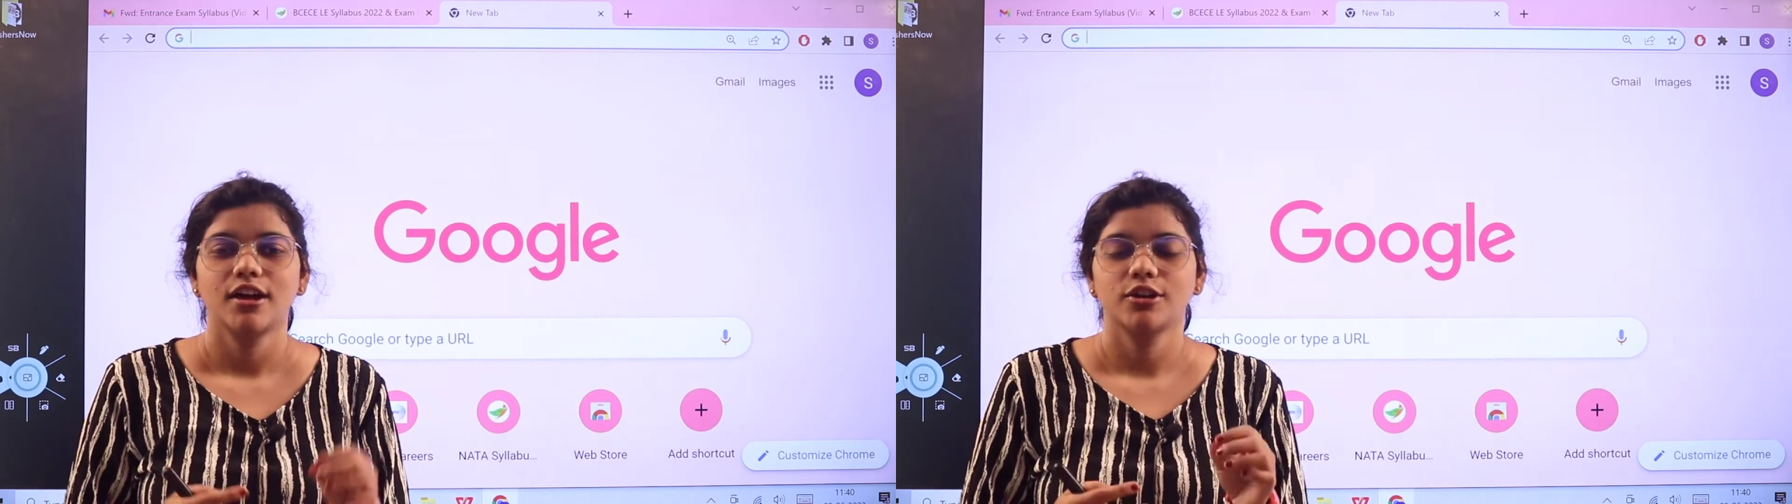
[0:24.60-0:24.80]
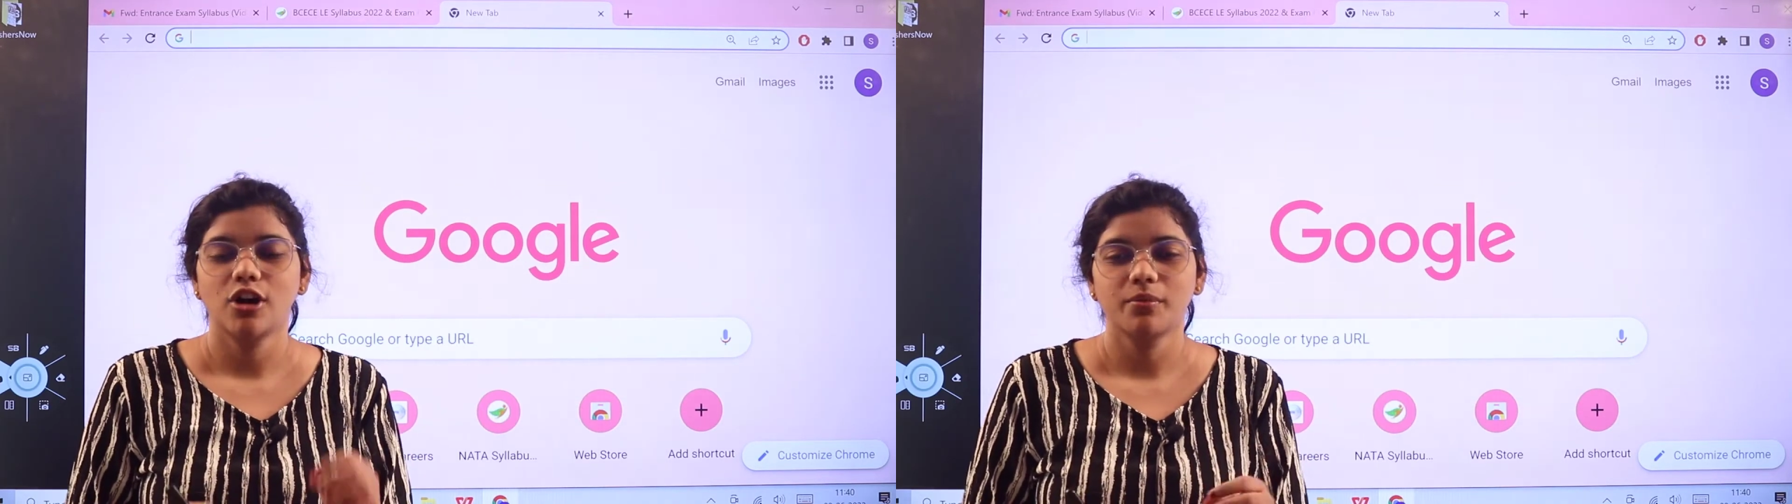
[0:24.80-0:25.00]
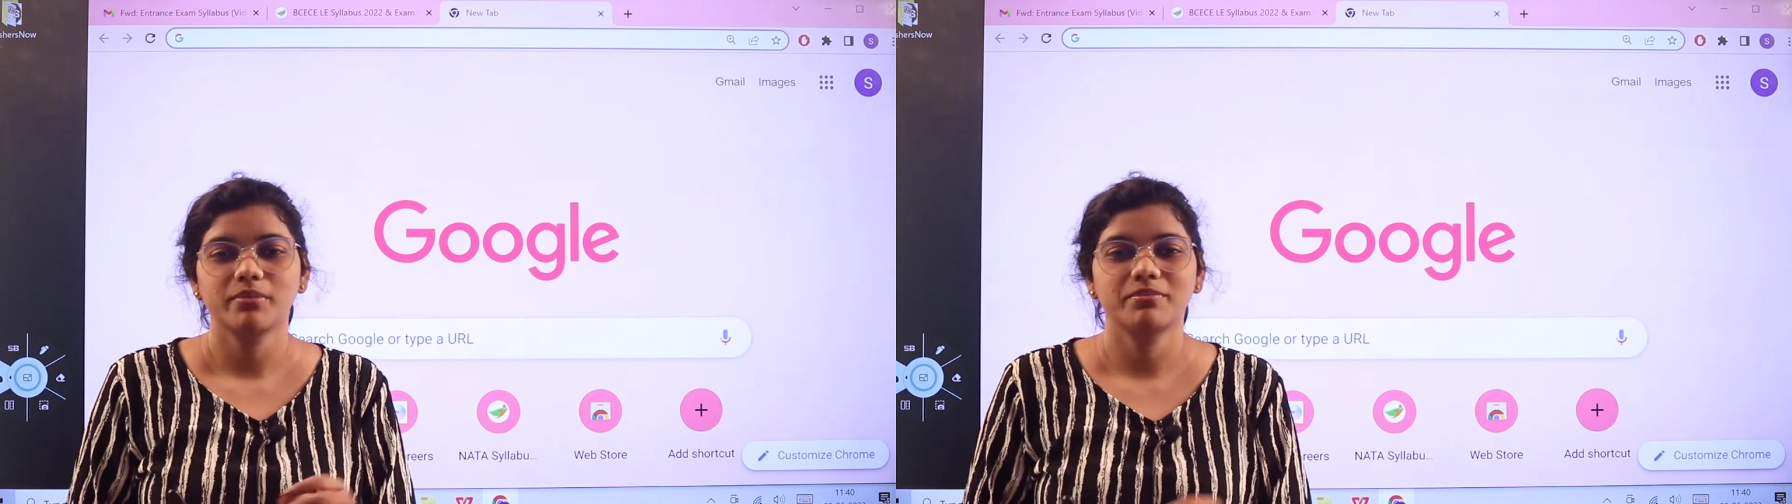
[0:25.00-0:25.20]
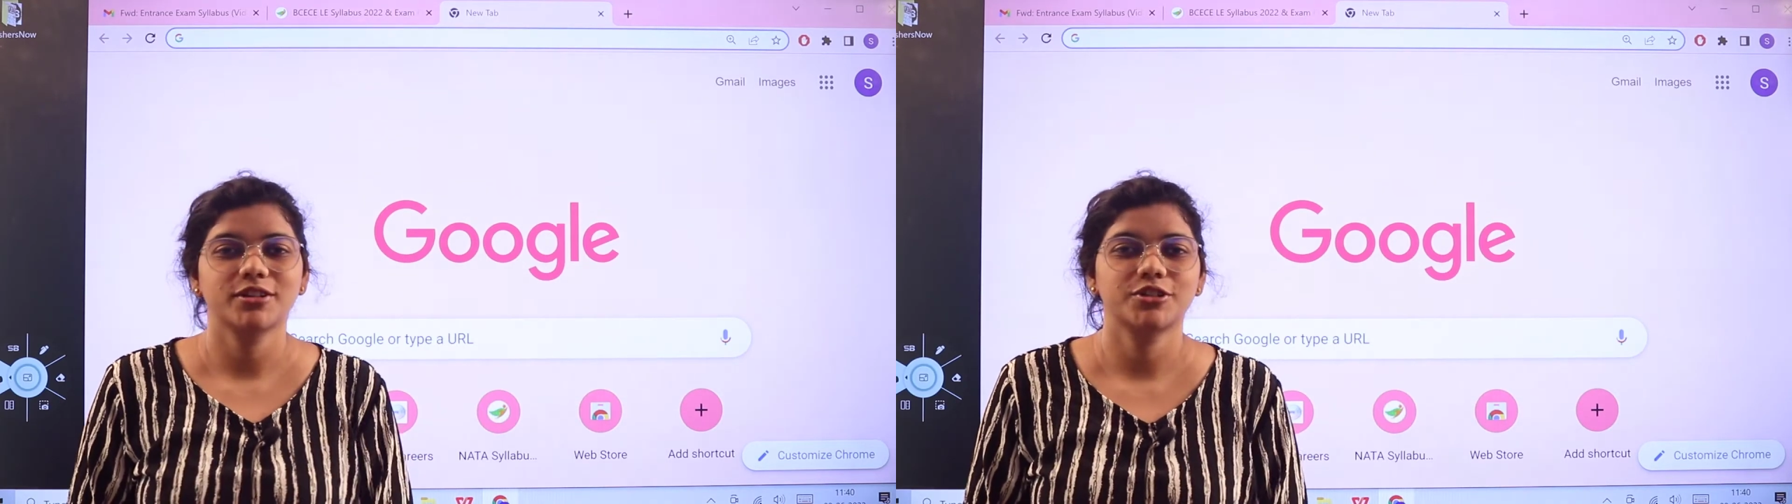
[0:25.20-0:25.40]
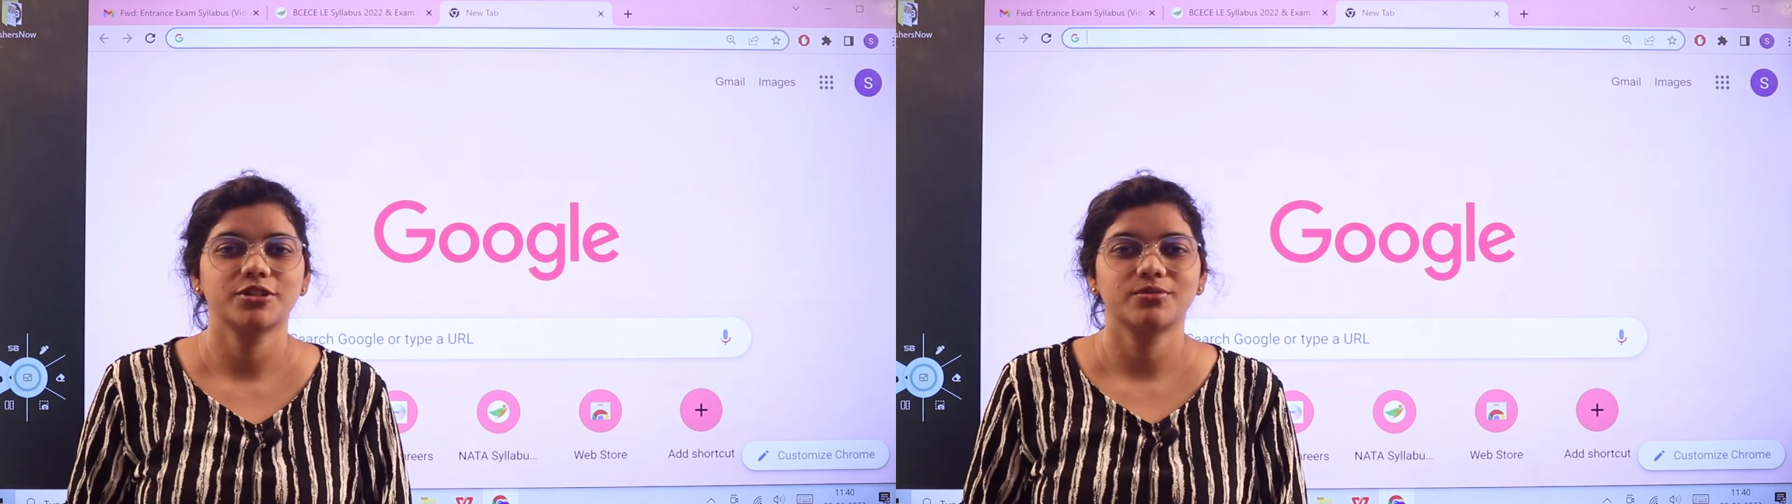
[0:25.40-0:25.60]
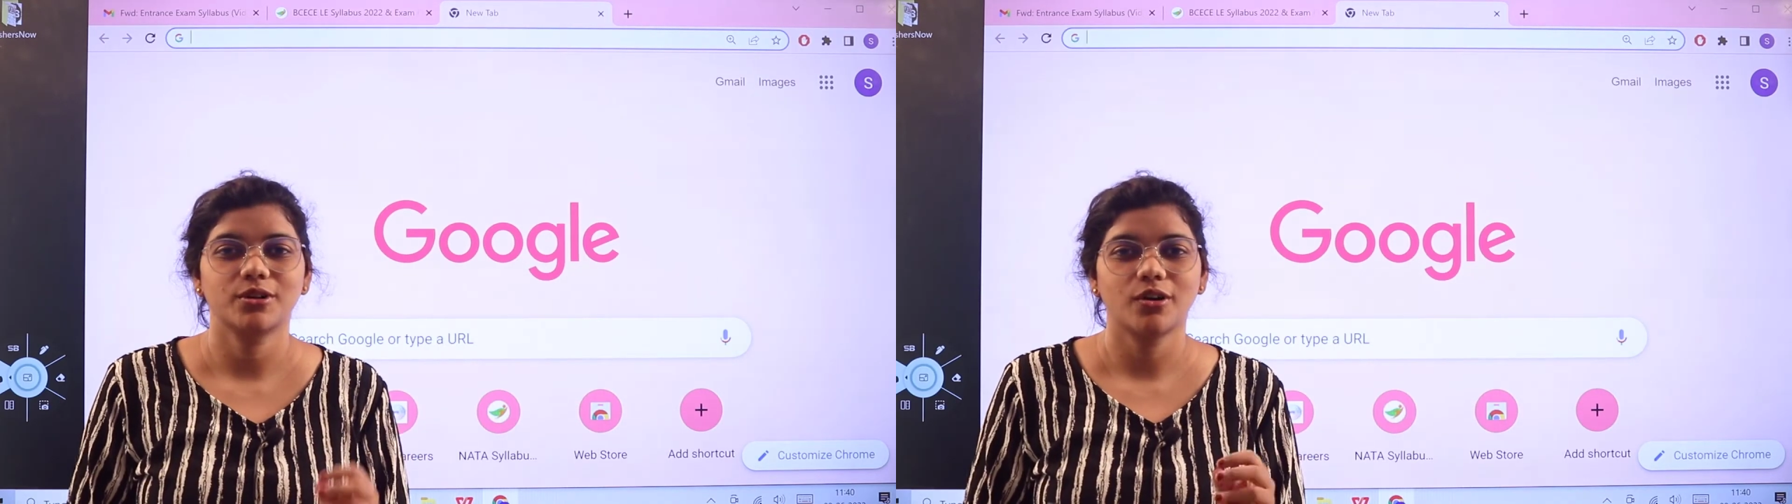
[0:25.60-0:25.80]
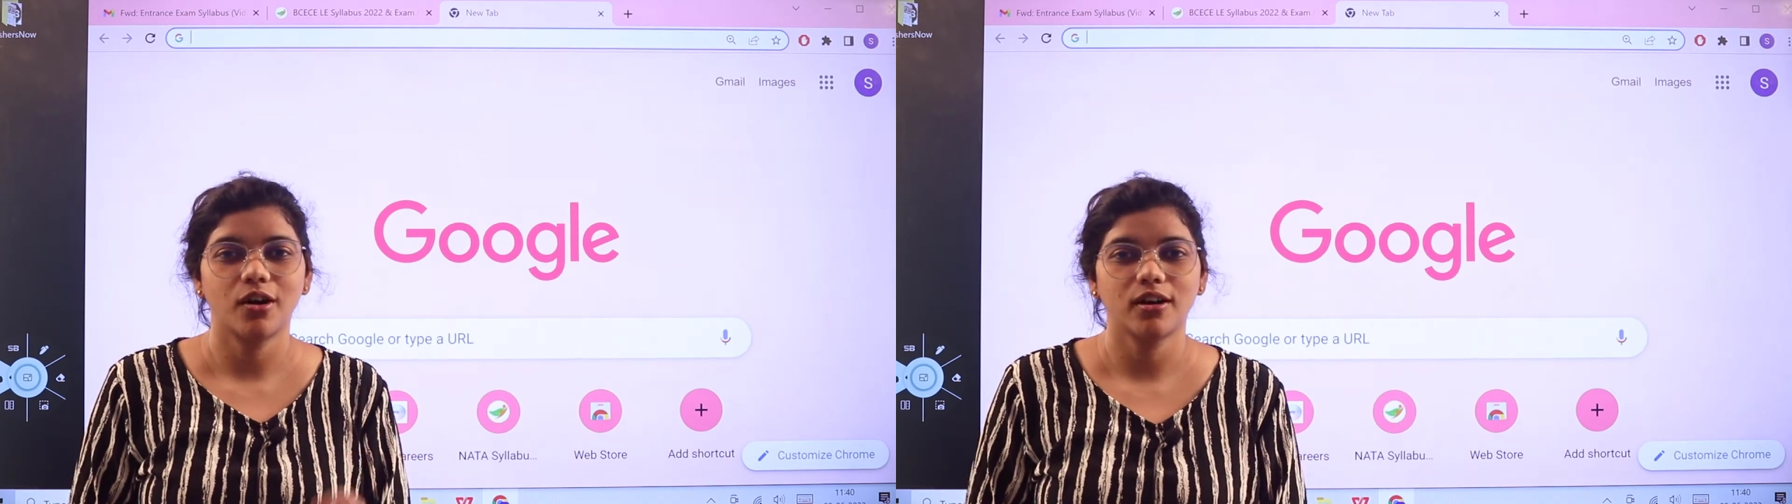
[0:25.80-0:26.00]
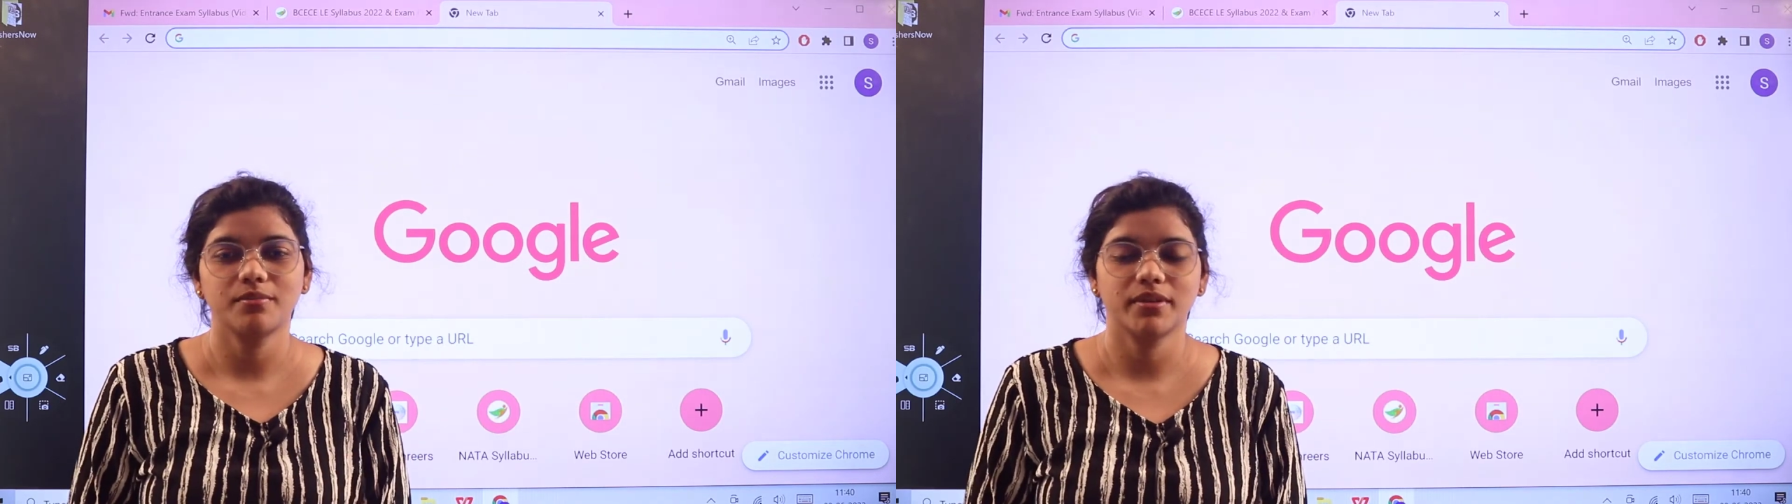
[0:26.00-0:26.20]
your preparation would
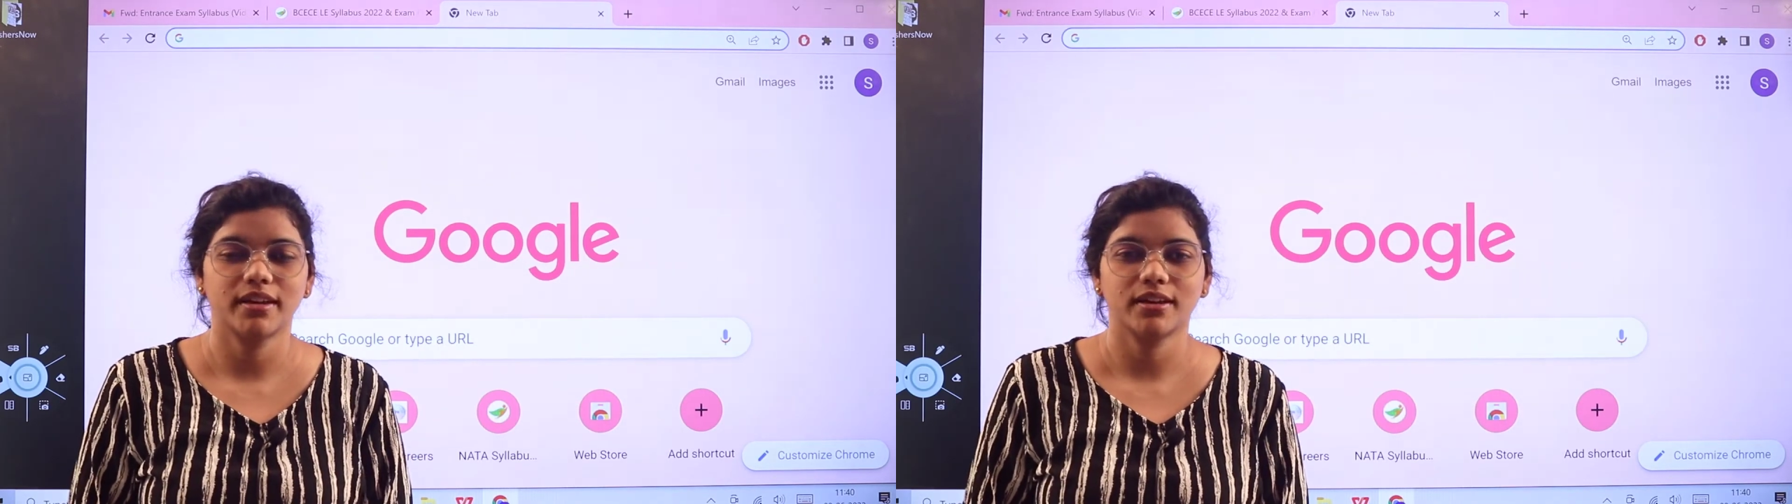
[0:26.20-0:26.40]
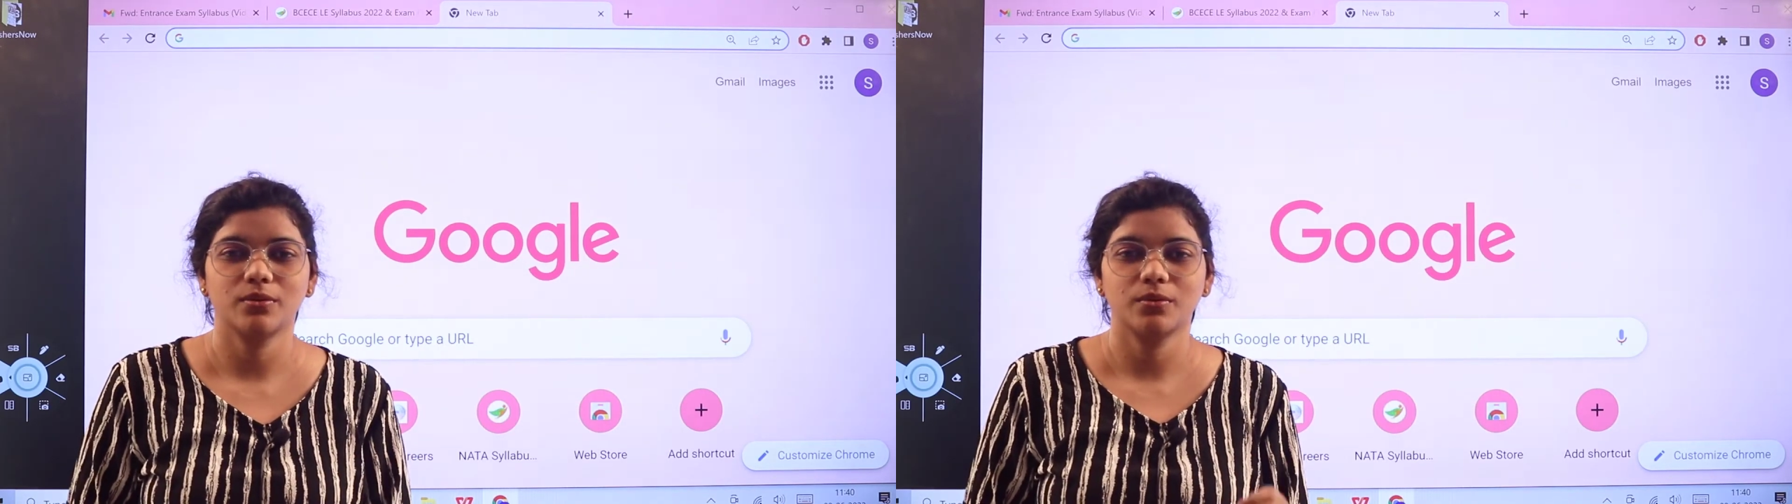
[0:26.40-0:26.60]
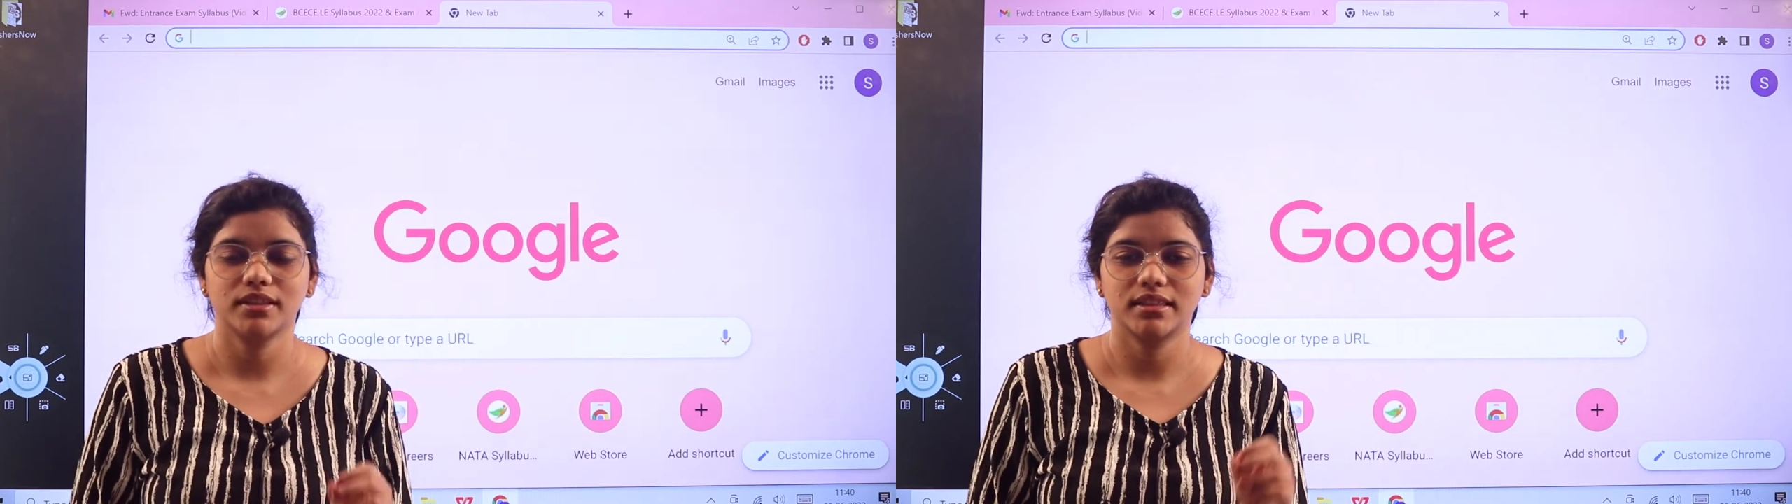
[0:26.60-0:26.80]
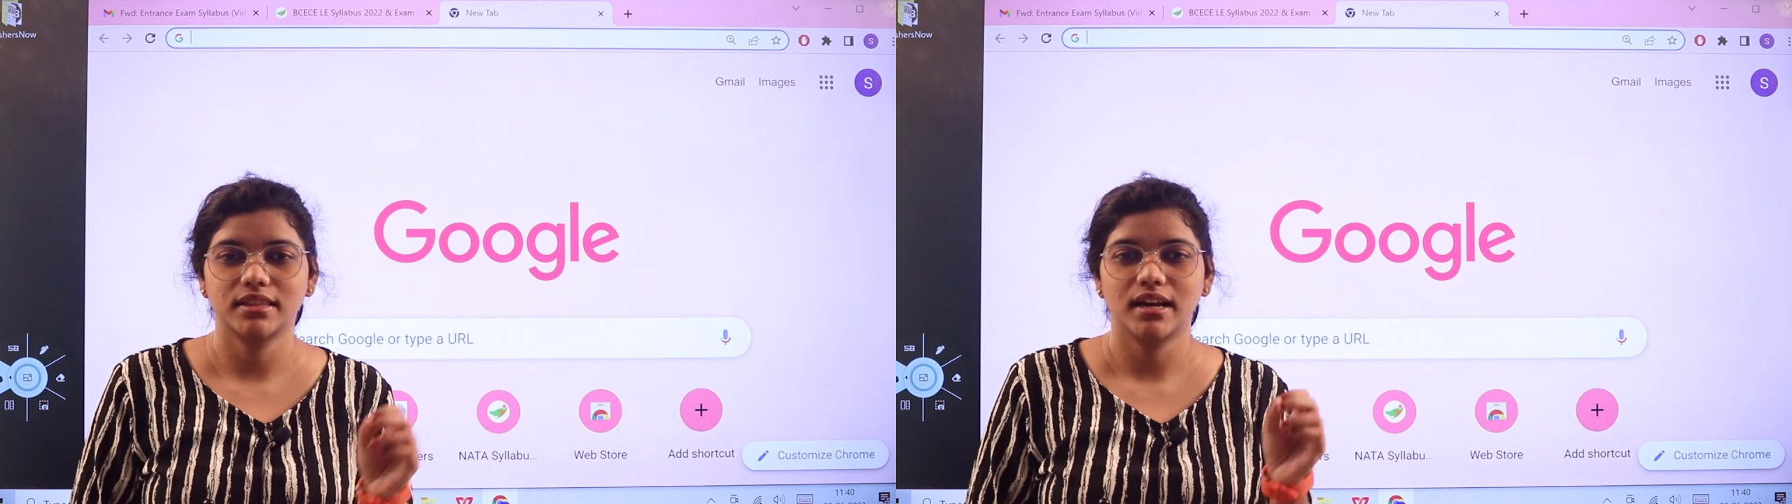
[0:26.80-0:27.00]
all begin with